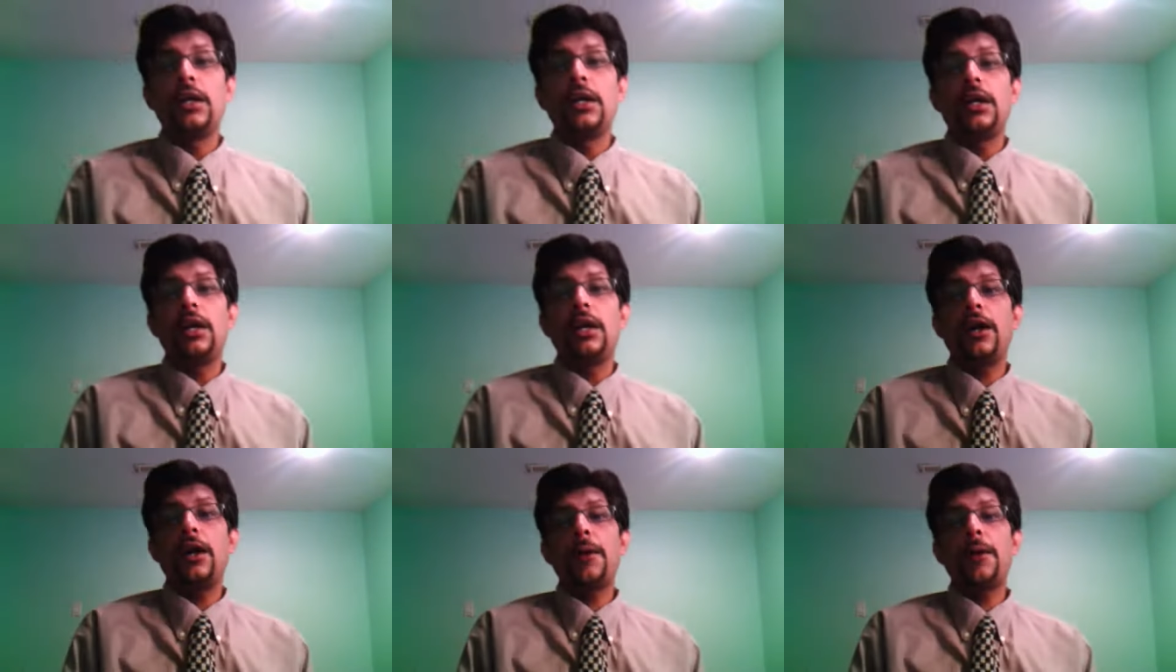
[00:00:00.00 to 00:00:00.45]

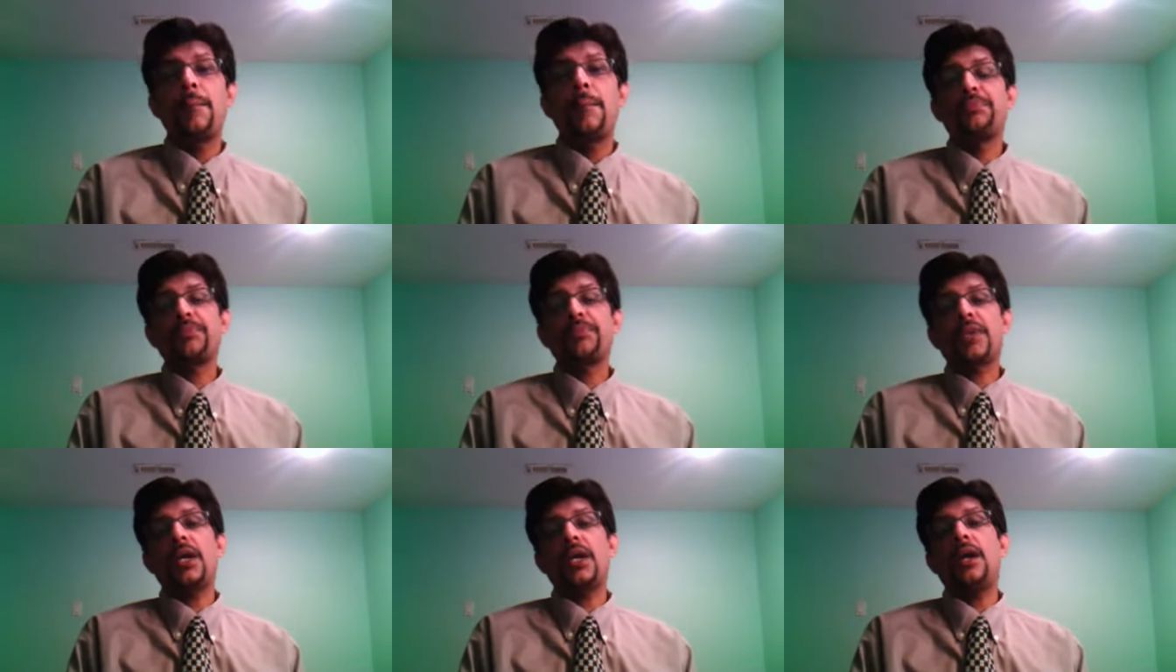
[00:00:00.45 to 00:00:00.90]
um,
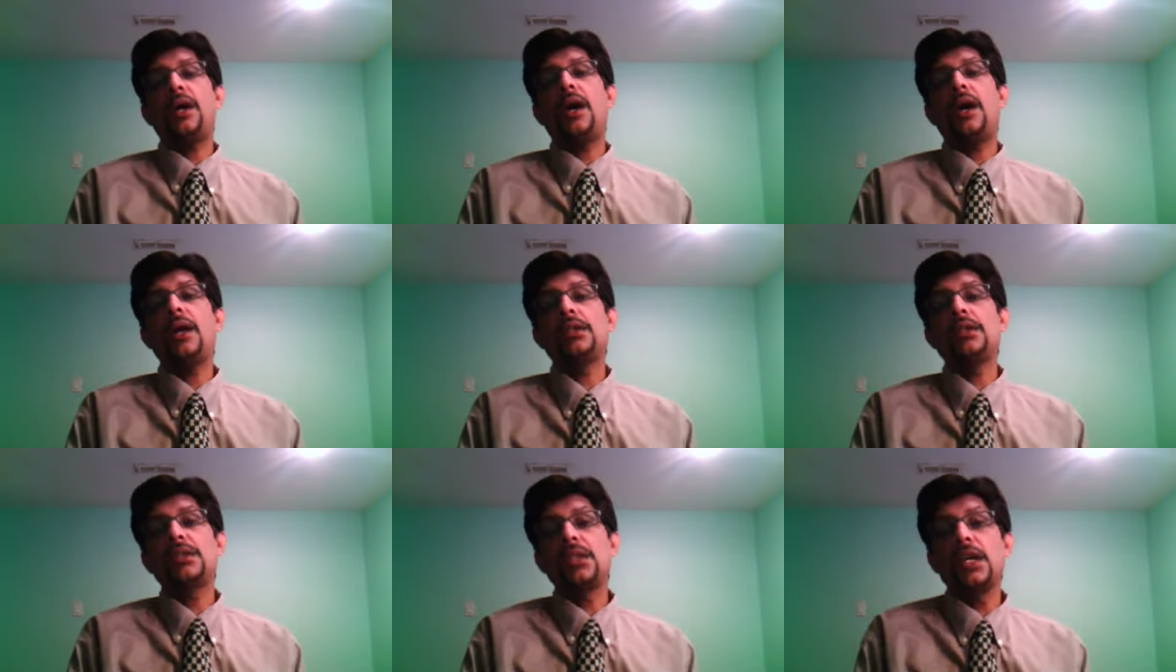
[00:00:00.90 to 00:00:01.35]

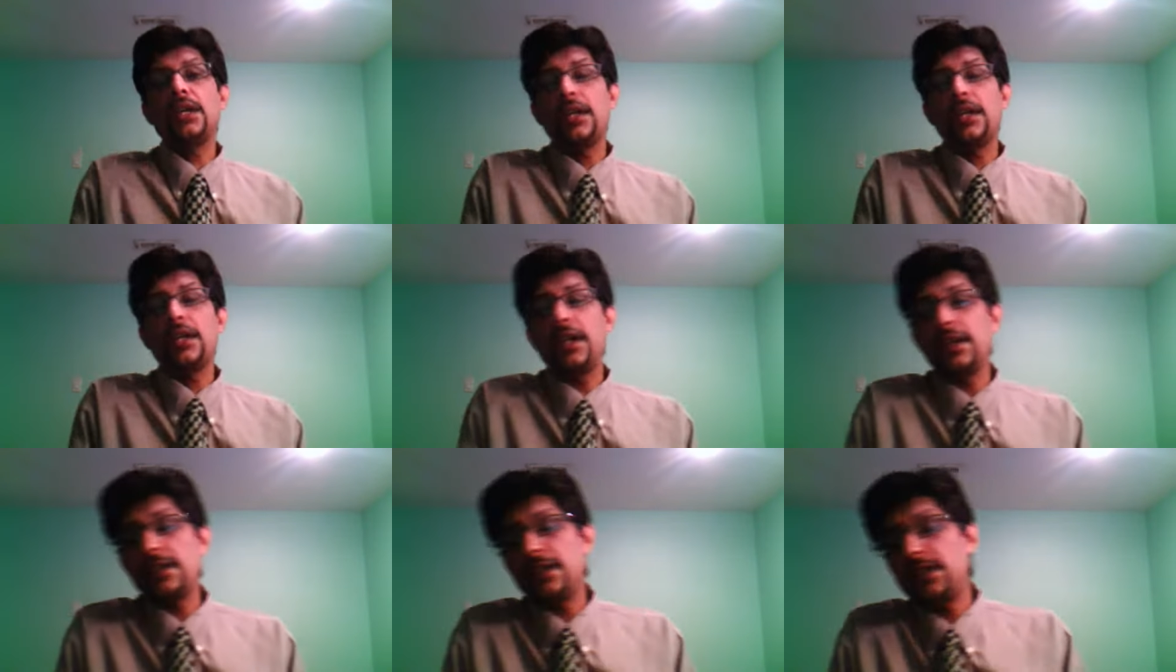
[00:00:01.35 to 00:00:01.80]
I think
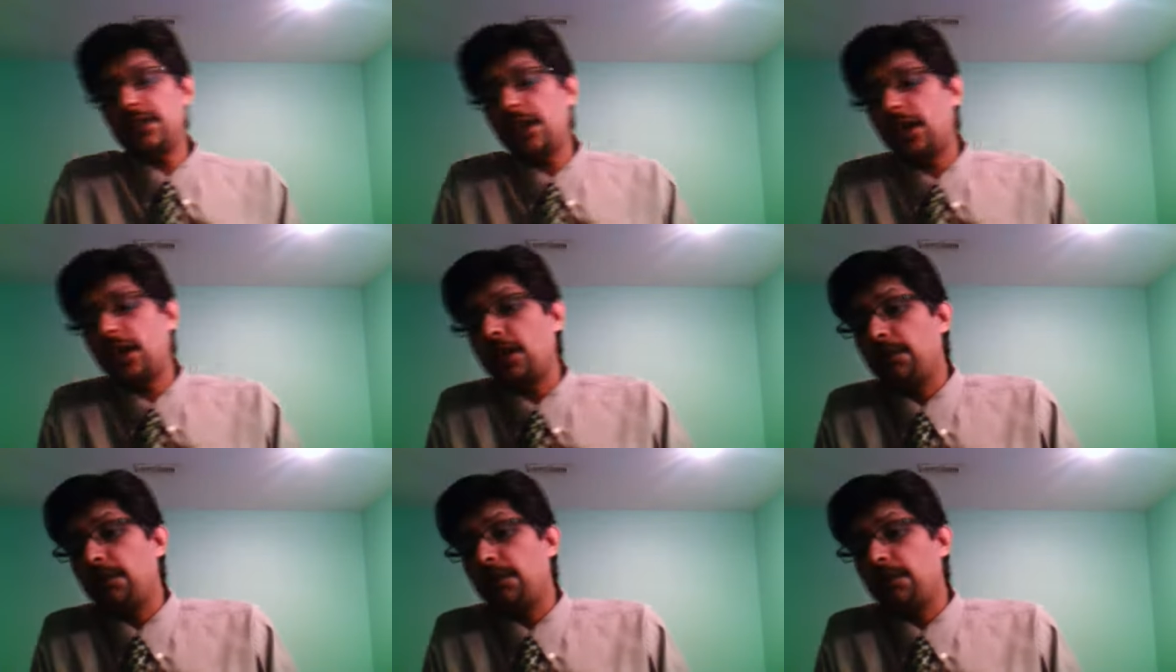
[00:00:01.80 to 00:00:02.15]
England are a,